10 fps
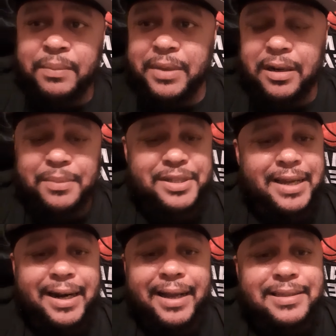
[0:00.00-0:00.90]
But
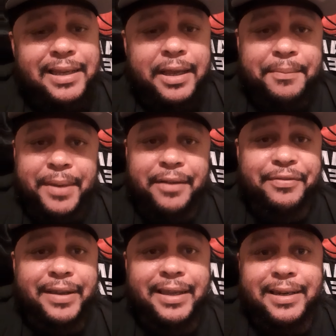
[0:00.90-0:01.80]
shout out to him, man,
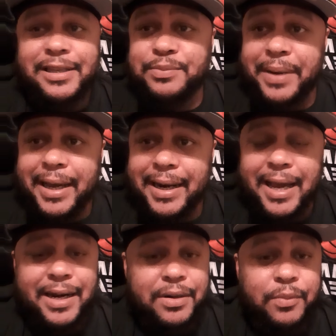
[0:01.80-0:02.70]
for getting his body
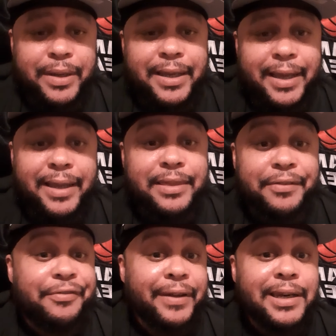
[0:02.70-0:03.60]
out of the way and
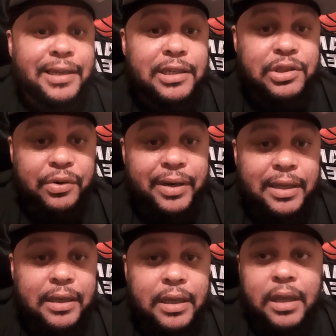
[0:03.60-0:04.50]
defending the
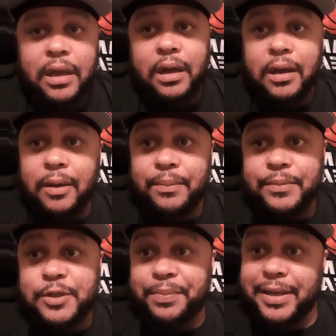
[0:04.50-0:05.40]
three.
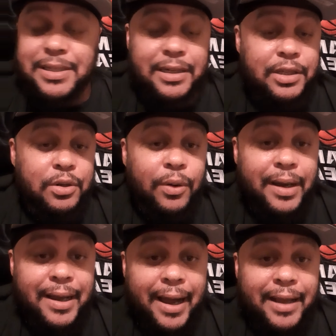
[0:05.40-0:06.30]
Especially, you know, a
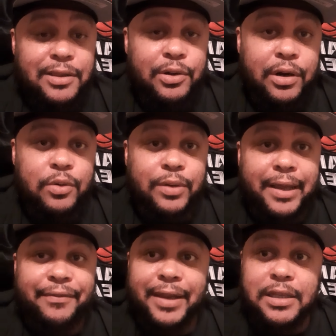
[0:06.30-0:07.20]
guy Dort who
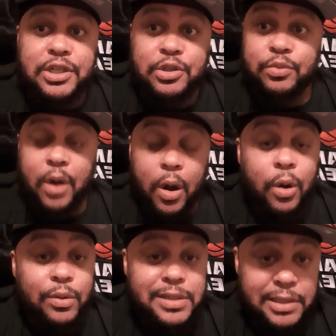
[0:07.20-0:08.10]
they've let shoot
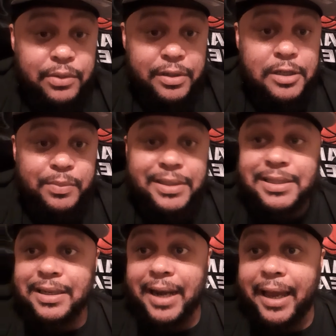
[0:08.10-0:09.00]
all series, but
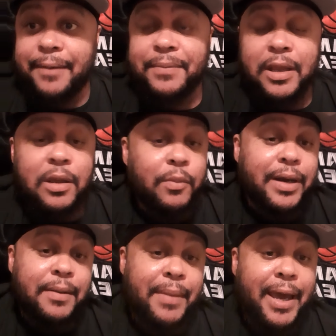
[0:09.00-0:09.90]
tonight
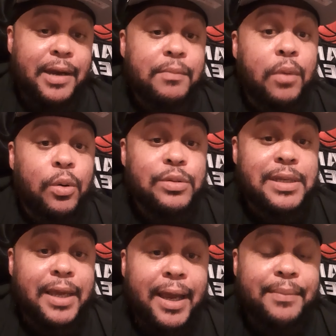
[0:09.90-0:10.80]
when it mattered, Mose
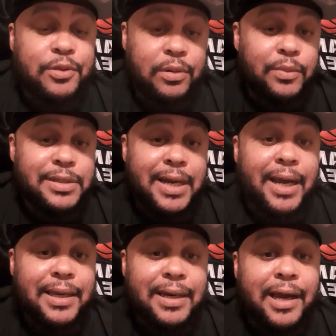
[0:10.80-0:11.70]
came through and was
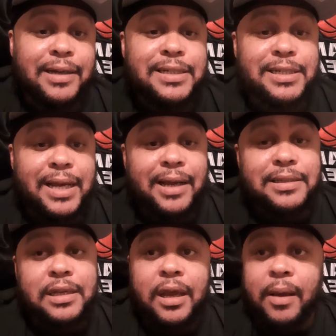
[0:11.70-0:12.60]
knocking down his
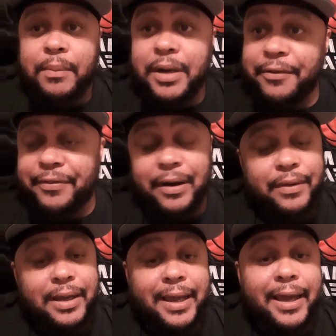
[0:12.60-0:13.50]
shots. But a
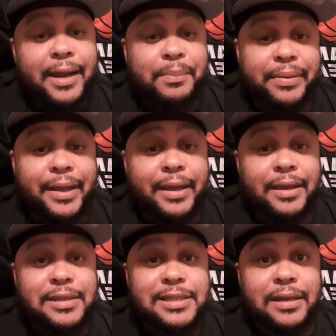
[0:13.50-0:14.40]
very heady
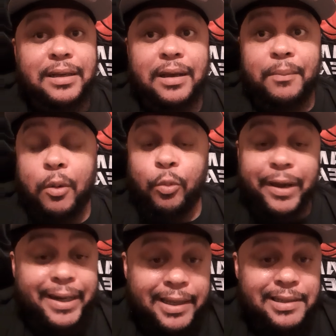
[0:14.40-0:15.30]
play, a
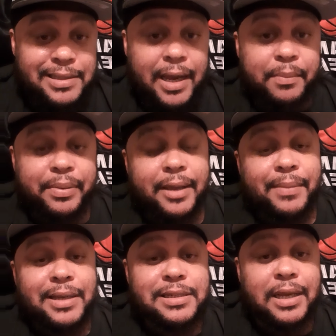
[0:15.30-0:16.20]
winning type play
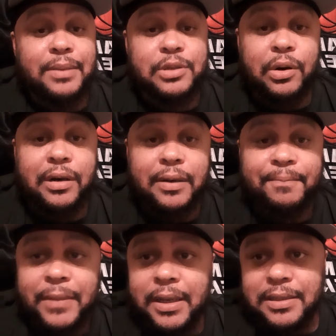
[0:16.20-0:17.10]
by James Harden
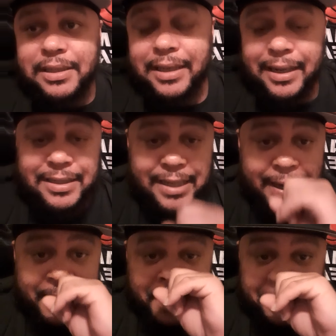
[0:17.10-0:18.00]
to get his
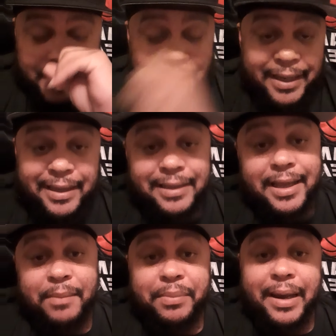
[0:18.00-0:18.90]
hand out there and get
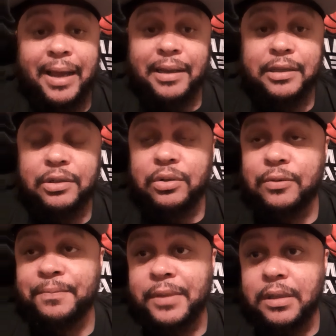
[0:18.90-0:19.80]
that block, you
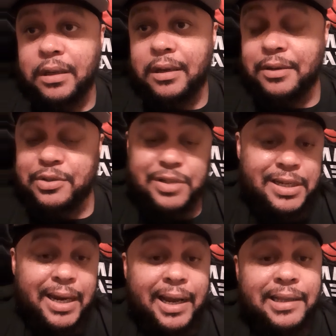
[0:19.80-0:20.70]
know. So
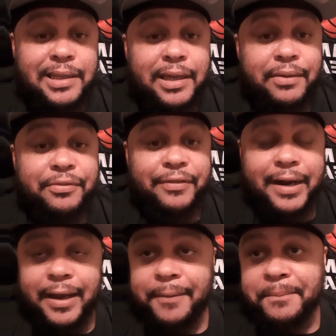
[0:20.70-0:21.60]
shout out to him for
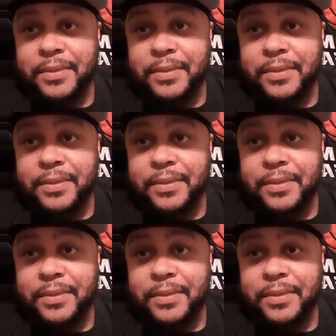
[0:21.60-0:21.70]
that.